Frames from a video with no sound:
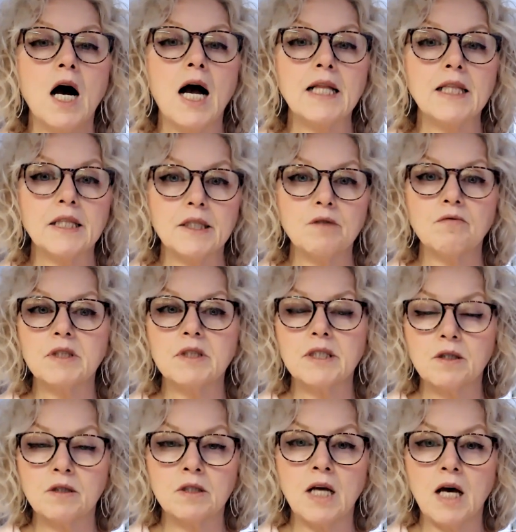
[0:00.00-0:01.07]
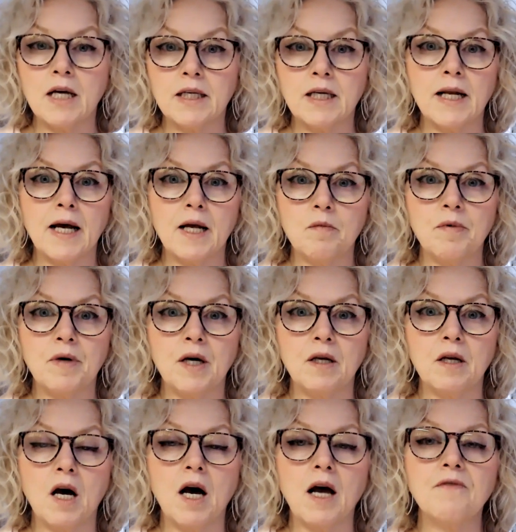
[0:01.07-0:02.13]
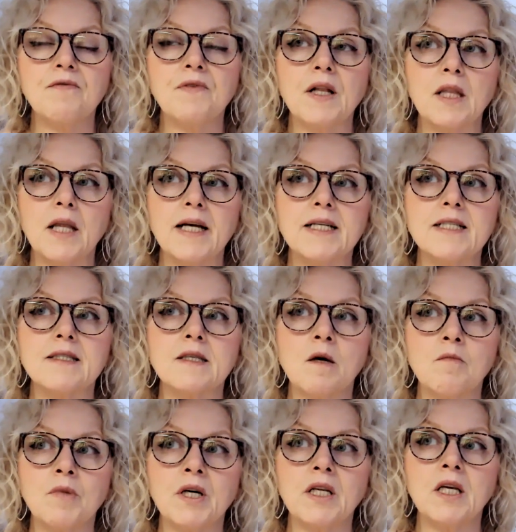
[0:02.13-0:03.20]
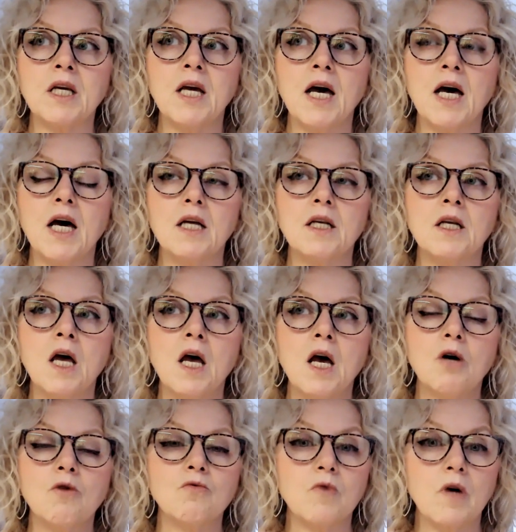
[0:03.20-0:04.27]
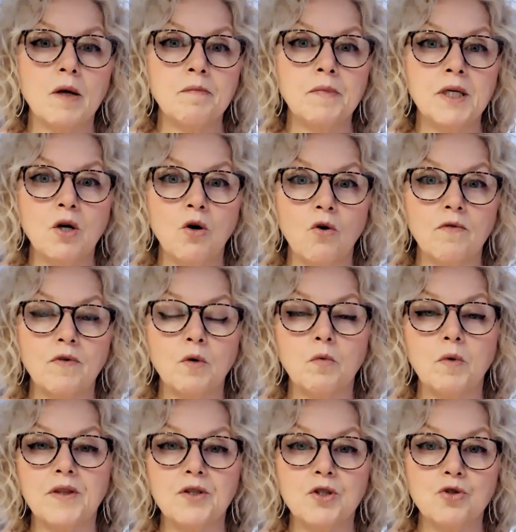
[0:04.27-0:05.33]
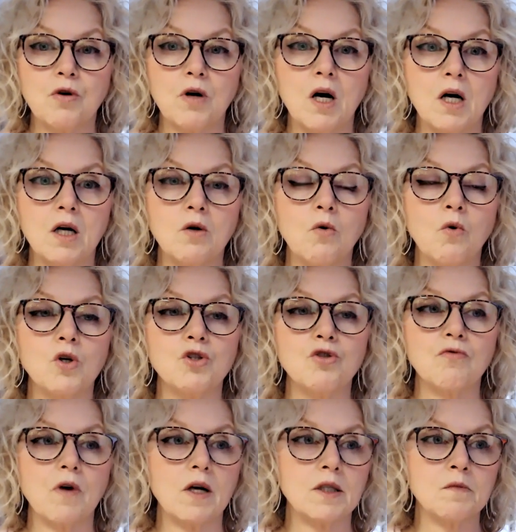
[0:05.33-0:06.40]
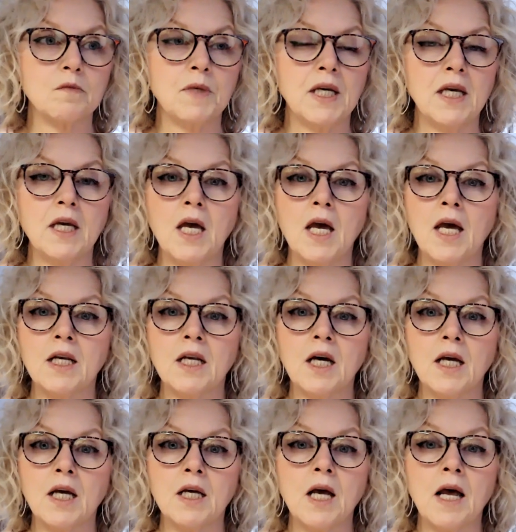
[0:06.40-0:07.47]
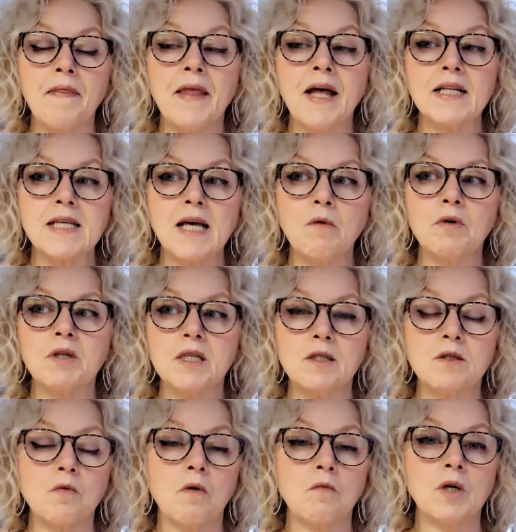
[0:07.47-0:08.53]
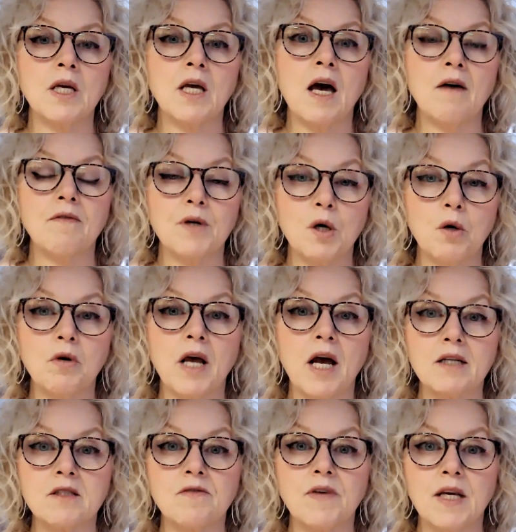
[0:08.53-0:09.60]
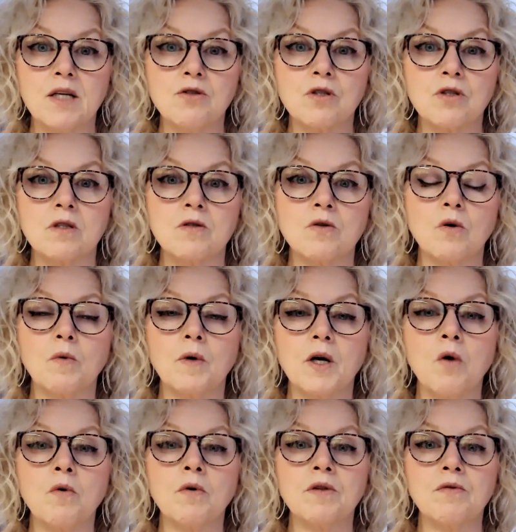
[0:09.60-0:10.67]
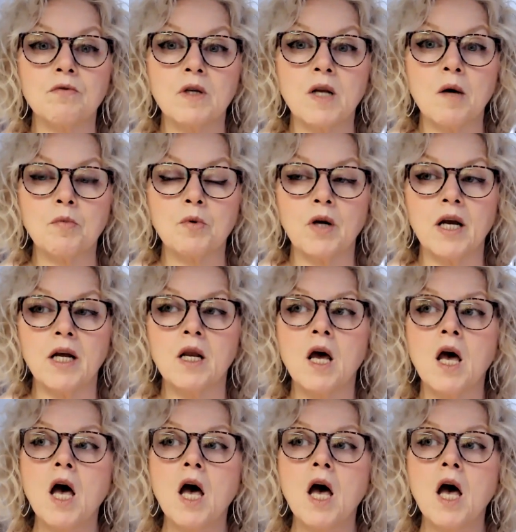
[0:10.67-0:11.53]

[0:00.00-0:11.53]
I literally could not get out of bed. I felt like somebody had run me over with a truck or drugged me. And that's how it is when we have code activations or we're going through an upgrade.